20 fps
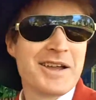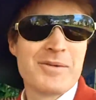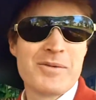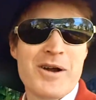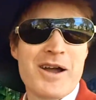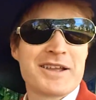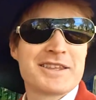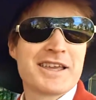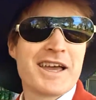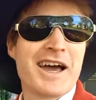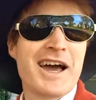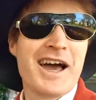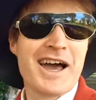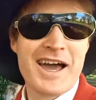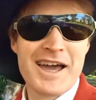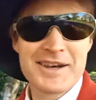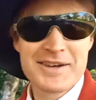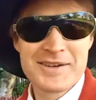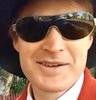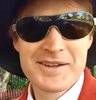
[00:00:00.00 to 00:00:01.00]
He worked
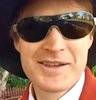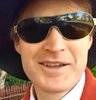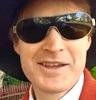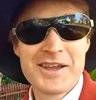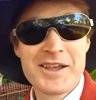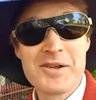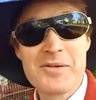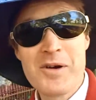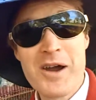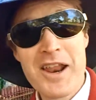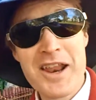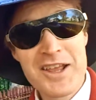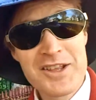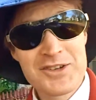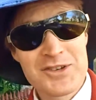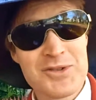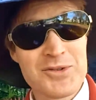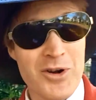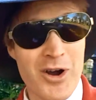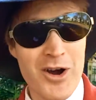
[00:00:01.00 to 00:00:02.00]
hard, he went in
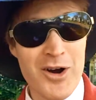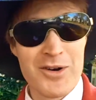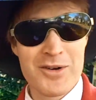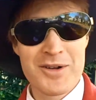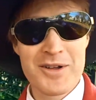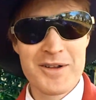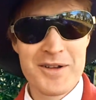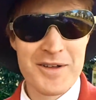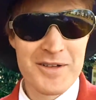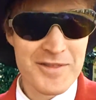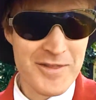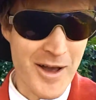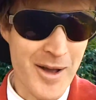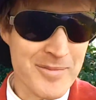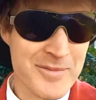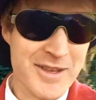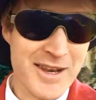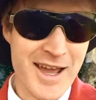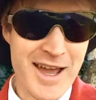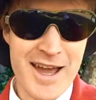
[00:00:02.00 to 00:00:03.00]
strong,
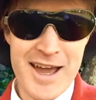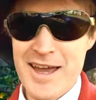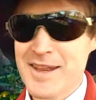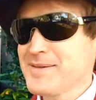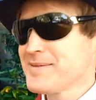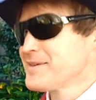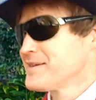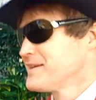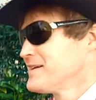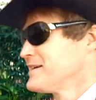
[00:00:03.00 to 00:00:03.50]
pumped it hard,